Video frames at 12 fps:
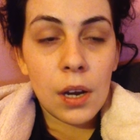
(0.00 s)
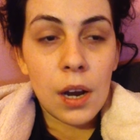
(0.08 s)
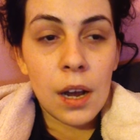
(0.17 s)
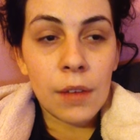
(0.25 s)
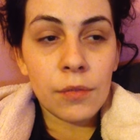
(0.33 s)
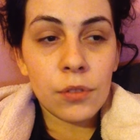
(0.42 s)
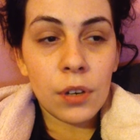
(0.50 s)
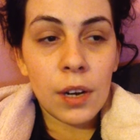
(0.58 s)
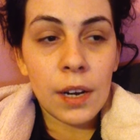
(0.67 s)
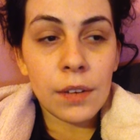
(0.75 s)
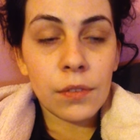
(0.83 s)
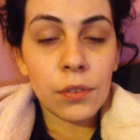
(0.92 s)
I've
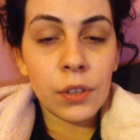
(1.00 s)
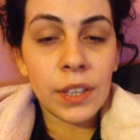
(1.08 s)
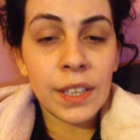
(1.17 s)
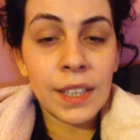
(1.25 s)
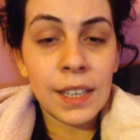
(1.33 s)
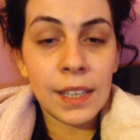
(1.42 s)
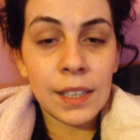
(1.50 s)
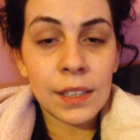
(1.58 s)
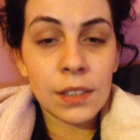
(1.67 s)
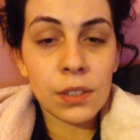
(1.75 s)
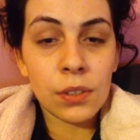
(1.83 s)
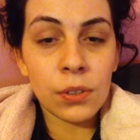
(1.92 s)
tried for
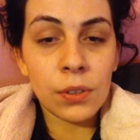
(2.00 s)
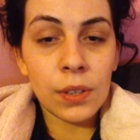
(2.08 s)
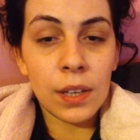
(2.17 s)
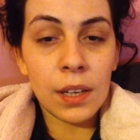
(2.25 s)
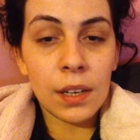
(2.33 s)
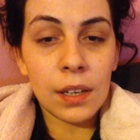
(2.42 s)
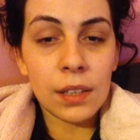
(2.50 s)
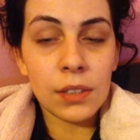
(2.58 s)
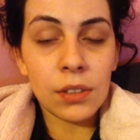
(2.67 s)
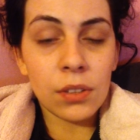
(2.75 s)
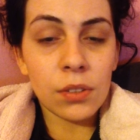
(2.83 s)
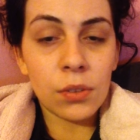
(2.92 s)
years to do that. It
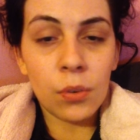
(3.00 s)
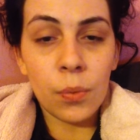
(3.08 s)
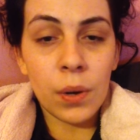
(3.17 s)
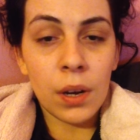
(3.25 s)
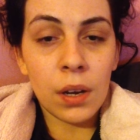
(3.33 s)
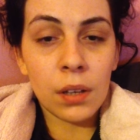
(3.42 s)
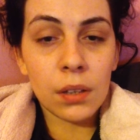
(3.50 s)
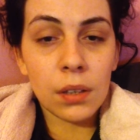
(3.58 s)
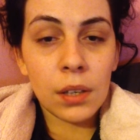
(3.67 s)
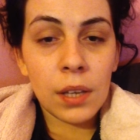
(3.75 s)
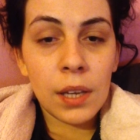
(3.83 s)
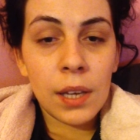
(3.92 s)
does not work.
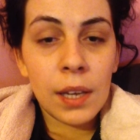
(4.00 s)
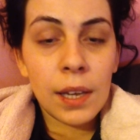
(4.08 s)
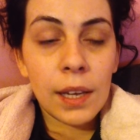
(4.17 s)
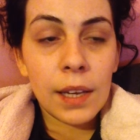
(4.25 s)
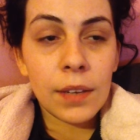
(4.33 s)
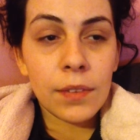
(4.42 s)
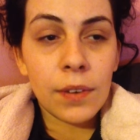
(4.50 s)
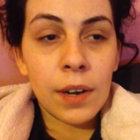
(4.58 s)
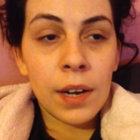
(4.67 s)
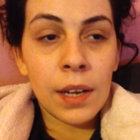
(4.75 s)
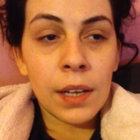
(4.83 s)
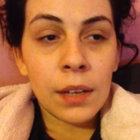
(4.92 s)
If
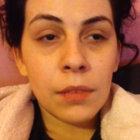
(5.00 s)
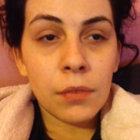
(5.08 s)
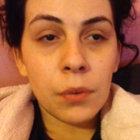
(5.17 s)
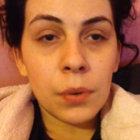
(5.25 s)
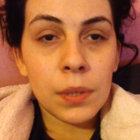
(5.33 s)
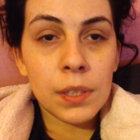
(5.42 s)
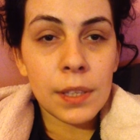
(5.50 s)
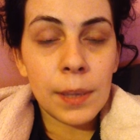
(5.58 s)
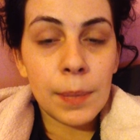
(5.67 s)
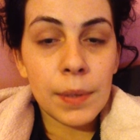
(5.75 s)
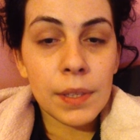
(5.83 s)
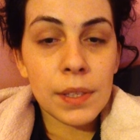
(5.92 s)
I fall
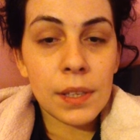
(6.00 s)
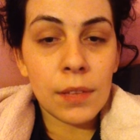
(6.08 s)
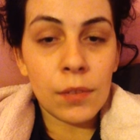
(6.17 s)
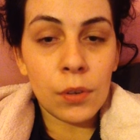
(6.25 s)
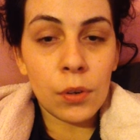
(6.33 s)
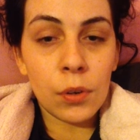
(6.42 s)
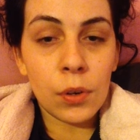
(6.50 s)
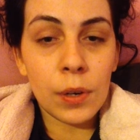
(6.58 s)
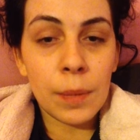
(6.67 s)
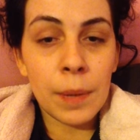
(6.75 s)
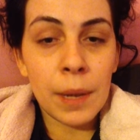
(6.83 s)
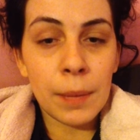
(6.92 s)
asleep at 7 o'clock
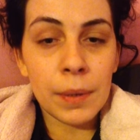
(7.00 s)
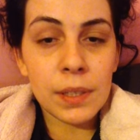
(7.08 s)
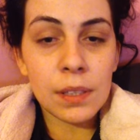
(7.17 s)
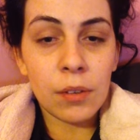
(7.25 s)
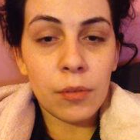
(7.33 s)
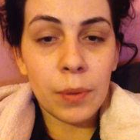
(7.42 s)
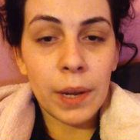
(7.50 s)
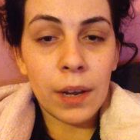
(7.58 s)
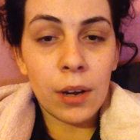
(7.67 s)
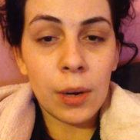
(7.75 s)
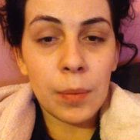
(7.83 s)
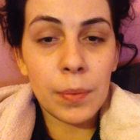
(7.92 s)
and make myself
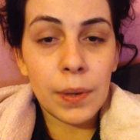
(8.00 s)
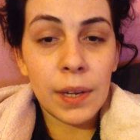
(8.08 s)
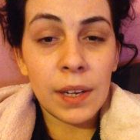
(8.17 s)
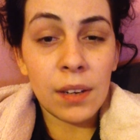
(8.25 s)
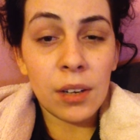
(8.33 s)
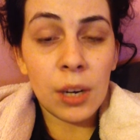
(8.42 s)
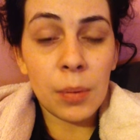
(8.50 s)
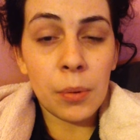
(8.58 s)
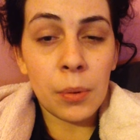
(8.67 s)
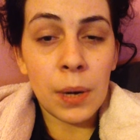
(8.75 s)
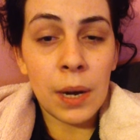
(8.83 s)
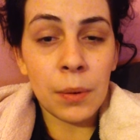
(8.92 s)
wake up in a
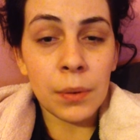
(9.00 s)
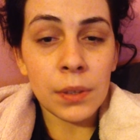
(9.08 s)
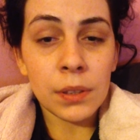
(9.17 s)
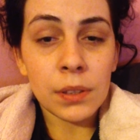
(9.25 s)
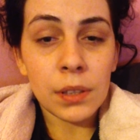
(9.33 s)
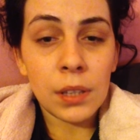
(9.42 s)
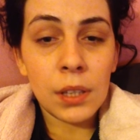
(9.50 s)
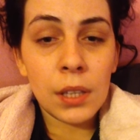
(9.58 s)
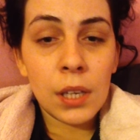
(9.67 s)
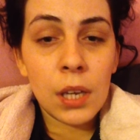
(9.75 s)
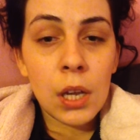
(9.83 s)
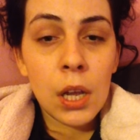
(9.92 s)
couple hours
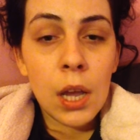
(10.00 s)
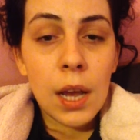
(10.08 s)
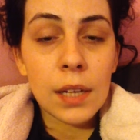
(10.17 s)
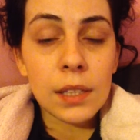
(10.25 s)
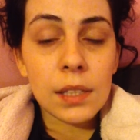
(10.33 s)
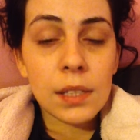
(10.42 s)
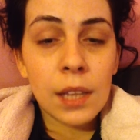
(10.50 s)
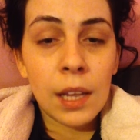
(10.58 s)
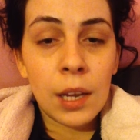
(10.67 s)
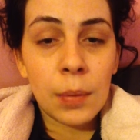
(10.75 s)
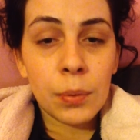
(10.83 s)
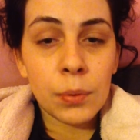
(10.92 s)
and stay
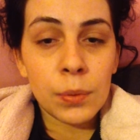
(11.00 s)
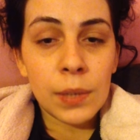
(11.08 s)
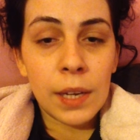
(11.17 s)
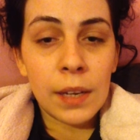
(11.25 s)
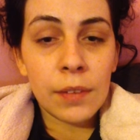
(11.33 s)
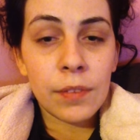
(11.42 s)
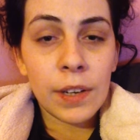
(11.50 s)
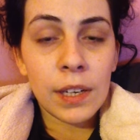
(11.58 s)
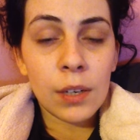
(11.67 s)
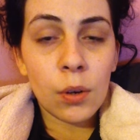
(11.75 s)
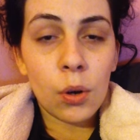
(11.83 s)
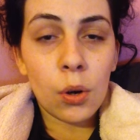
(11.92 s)
up all day
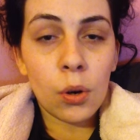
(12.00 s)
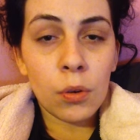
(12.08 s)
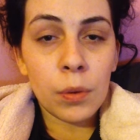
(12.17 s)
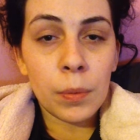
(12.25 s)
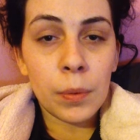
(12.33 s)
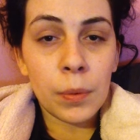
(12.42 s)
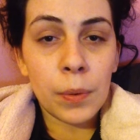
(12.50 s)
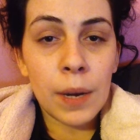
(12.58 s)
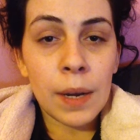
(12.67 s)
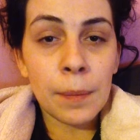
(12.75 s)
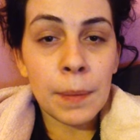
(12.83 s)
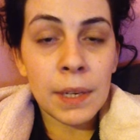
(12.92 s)
feeling horrible
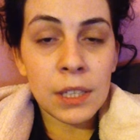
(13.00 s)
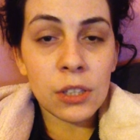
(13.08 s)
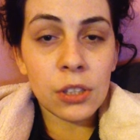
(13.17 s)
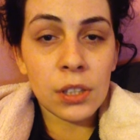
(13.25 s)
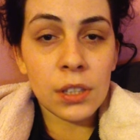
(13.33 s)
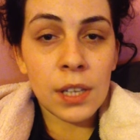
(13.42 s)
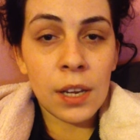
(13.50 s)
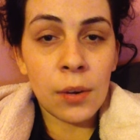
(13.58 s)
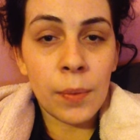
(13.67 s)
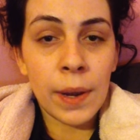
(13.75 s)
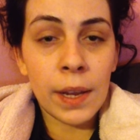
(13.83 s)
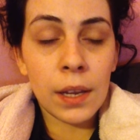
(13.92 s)
and manage to stay
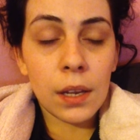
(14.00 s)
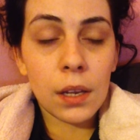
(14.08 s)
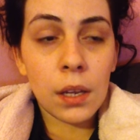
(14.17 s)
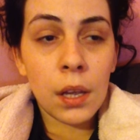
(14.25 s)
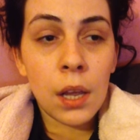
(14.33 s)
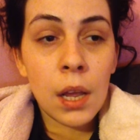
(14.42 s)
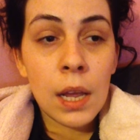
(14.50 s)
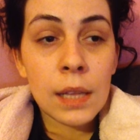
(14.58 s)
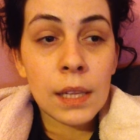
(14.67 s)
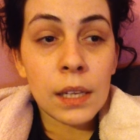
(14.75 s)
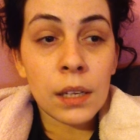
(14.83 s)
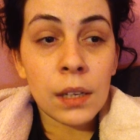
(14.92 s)
awake,
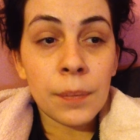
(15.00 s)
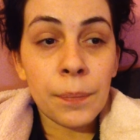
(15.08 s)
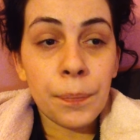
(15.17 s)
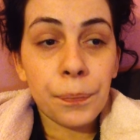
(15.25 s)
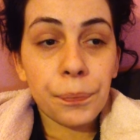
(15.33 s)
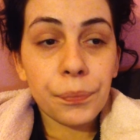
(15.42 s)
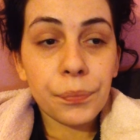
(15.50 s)
then